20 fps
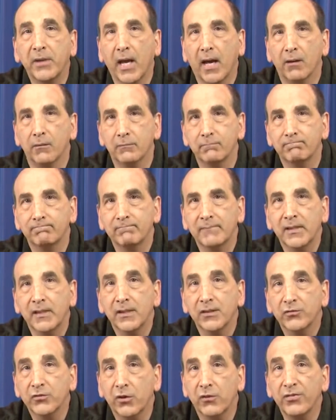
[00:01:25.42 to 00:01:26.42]
out.
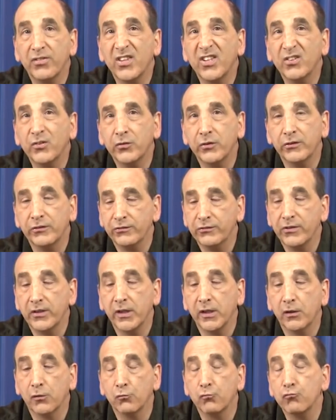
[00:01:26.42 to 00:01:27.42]
So this is
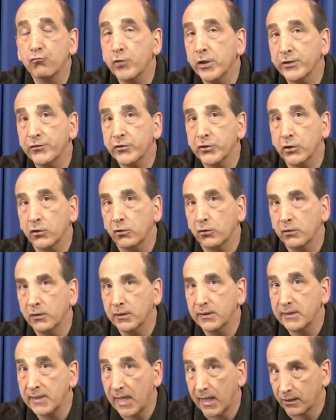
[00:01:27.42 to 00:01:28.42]
the original
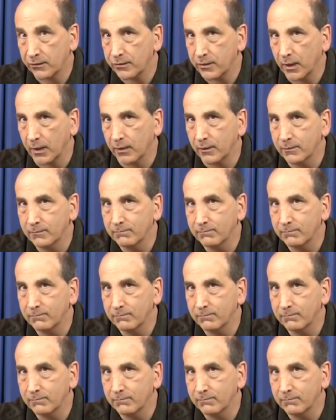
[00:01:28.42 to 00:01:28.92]
texting.